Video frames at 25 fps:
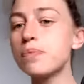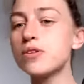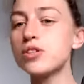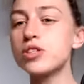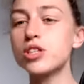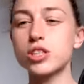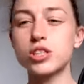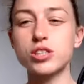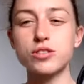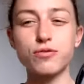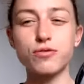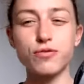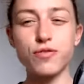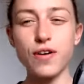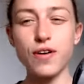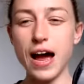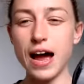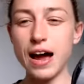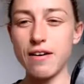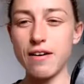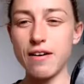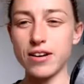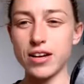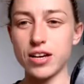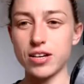just a
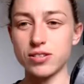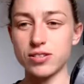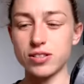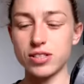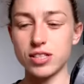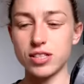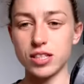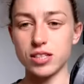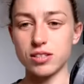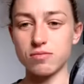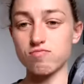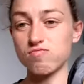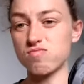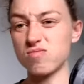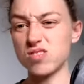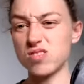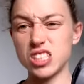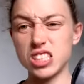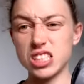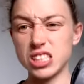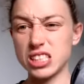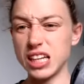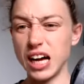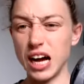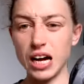variant in
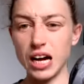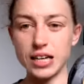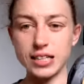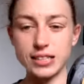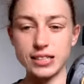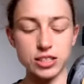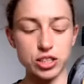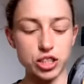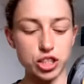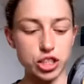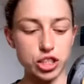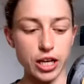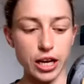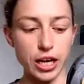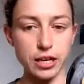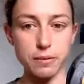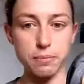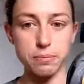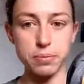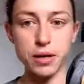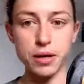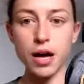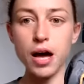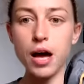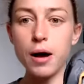size and
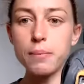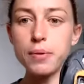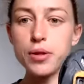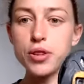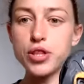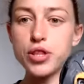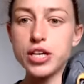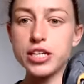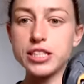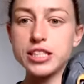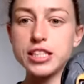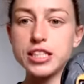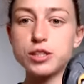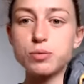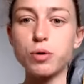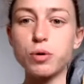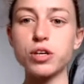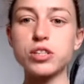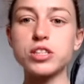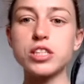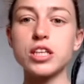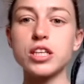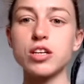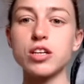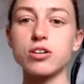shape. But this is
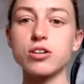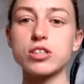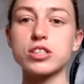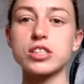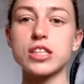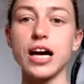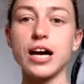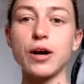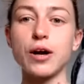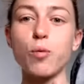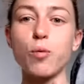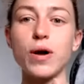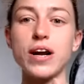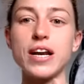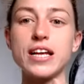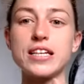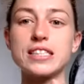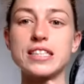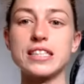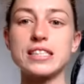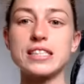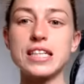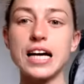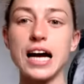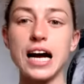what it looks like when it's
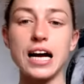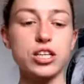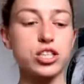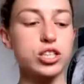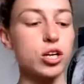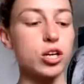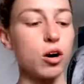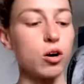attached